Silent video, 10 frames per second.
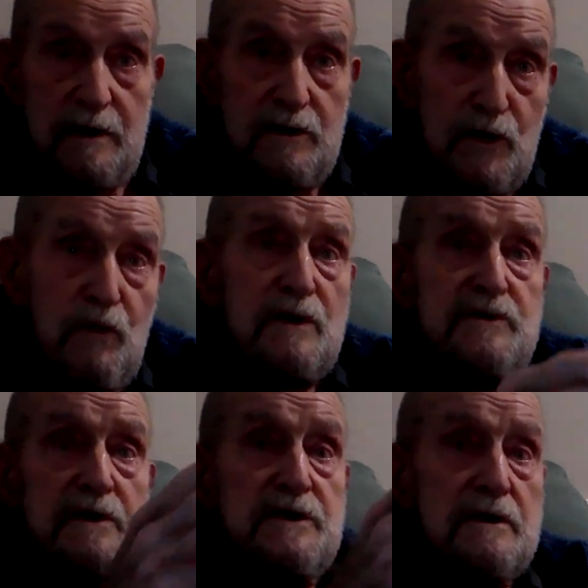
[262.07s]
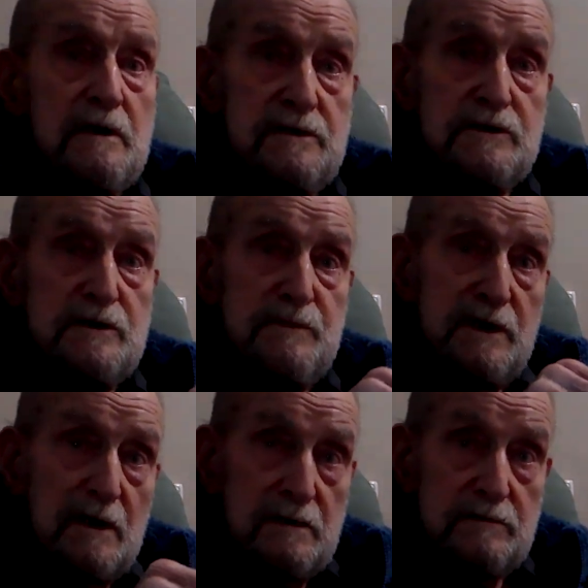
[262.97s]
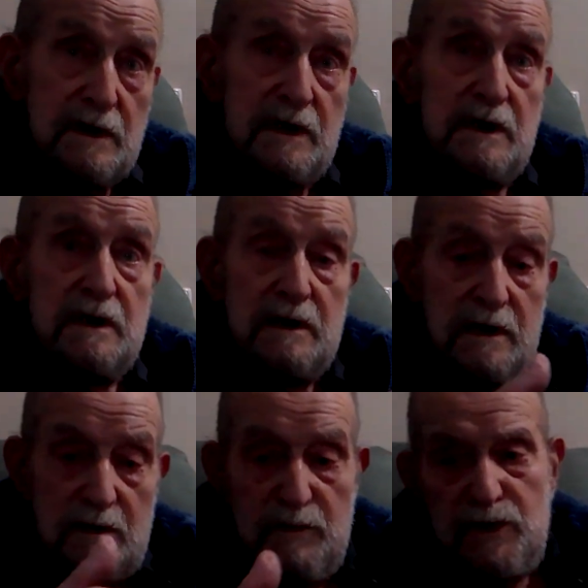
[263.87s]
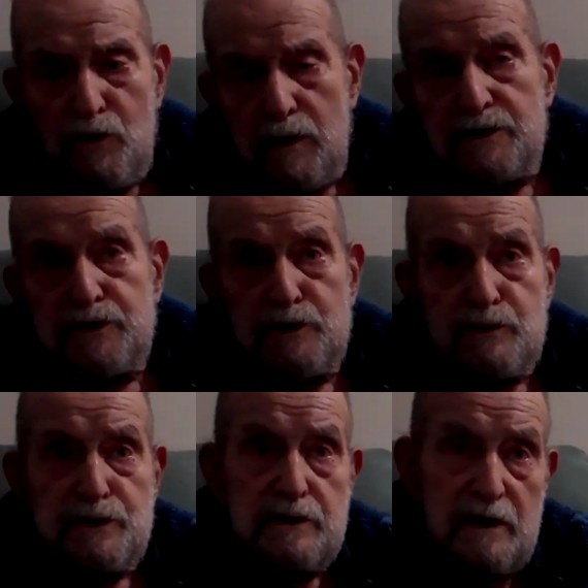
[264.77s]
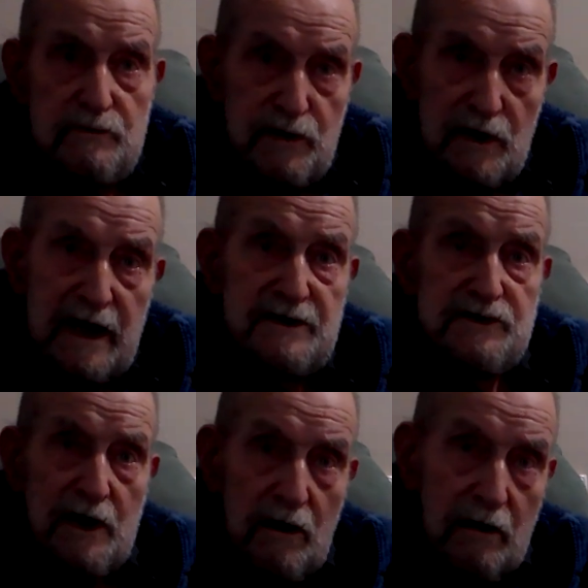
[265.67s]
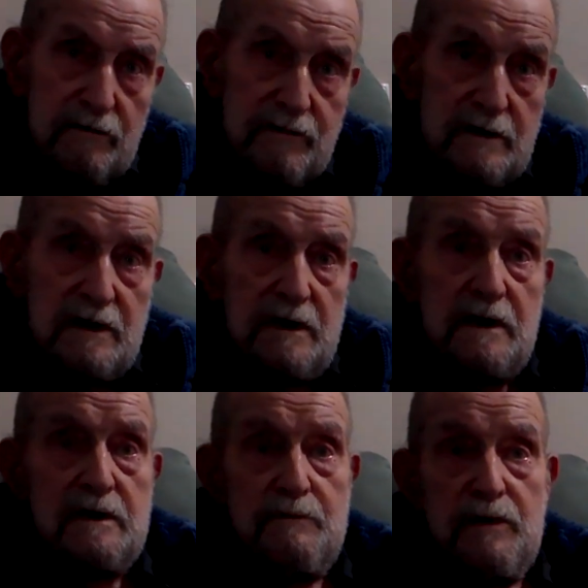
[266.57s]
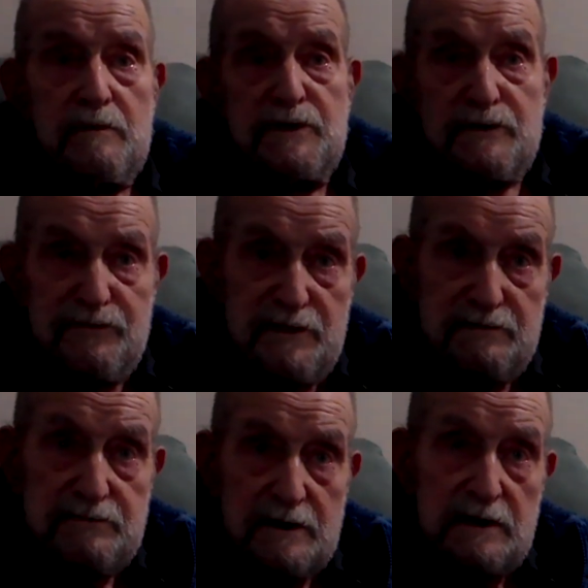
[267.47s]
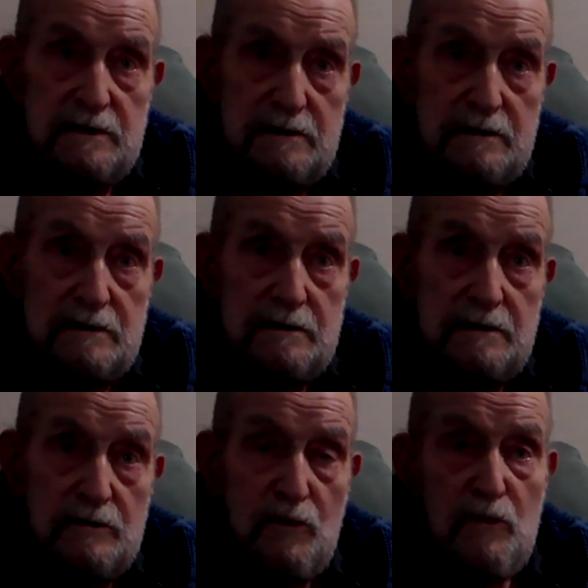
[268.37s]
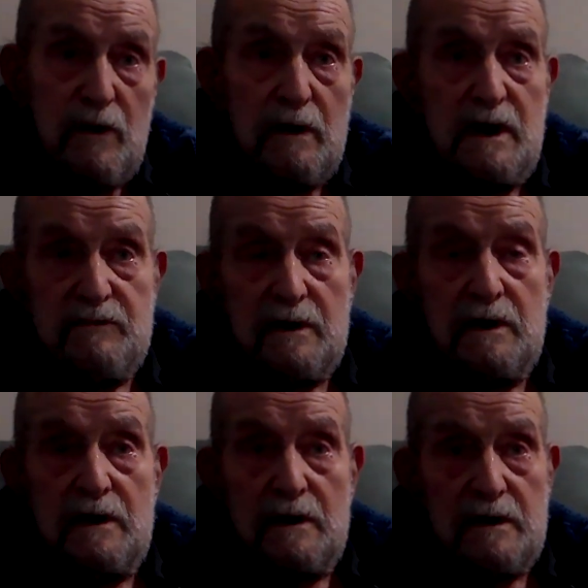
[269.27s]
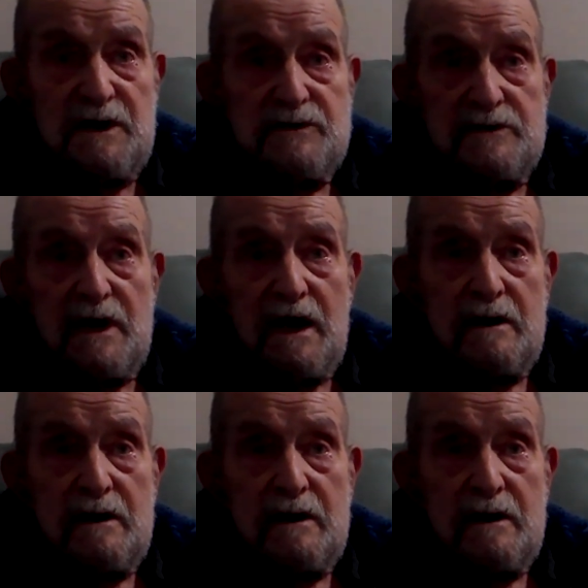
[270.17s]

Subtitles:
The ones on your guns would be on there, but the ones you would relax that off, probably to 50 or whatever, less than that.